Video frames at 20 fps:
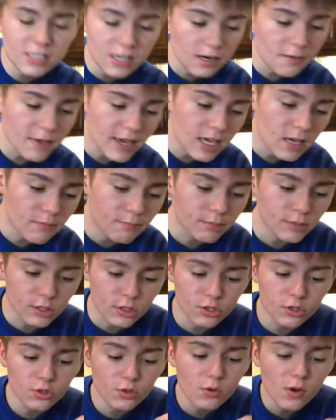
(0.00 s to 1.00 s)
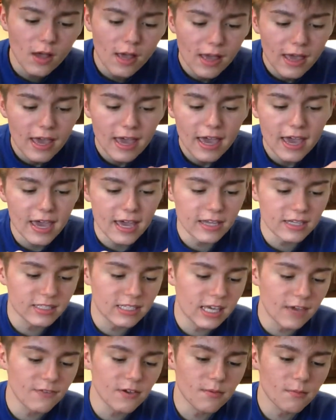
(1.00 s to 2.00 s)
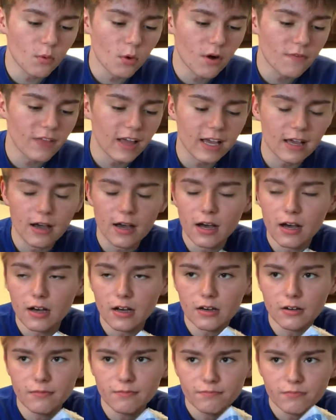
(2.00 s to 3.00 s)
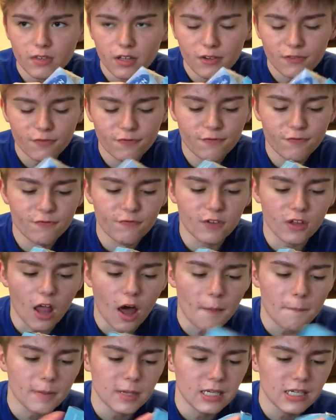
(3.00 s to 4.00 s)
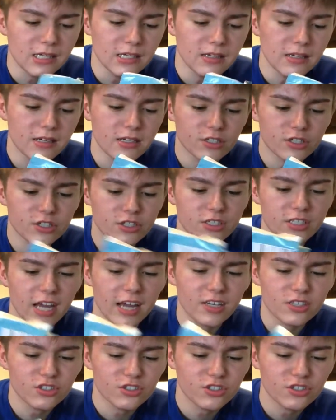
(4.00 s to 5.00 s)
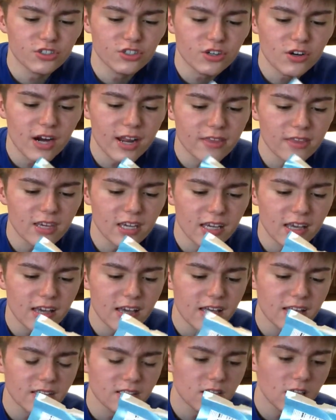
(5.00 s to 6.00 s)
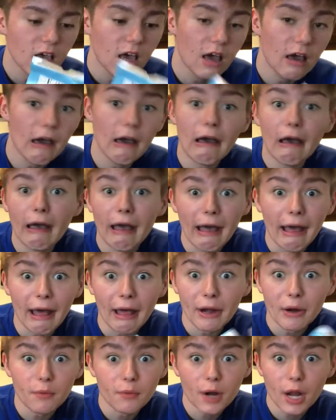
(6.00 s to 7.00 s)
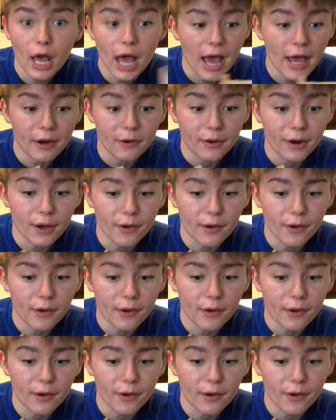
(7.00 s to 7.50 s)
gonna make it blue and give it more of like a floppy-ish texture, I think, I guess. I don't